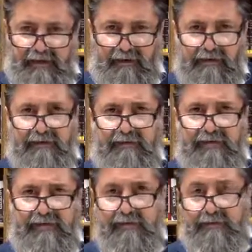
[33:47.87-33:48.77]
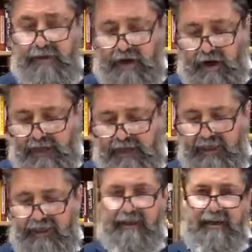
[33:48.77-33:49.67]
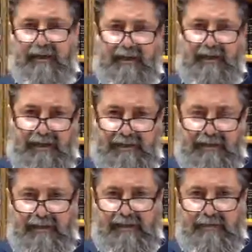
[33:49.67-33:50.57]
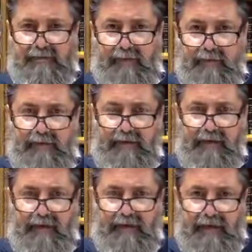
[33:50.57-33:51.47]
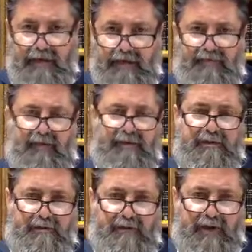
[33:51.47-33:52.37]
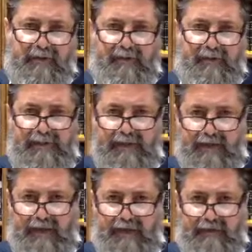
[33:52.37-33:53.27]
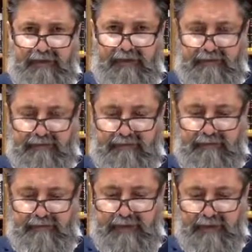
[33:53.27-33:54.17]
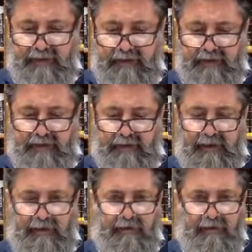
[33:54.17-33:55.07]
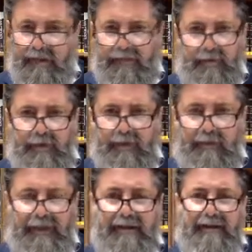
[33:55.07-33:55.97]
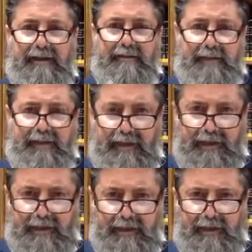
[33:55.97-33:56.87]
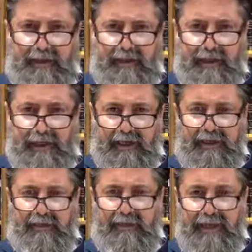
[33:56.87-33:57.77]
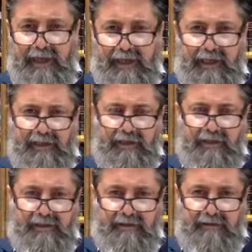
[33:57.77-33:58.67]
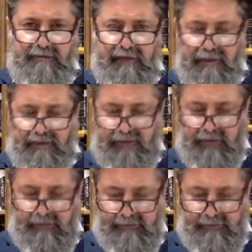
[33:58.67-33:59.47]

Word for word: only reason I'm talking like that until this moment is what's the problems that I'm having. And I do not want to be end up like the Pelegish Bagiva.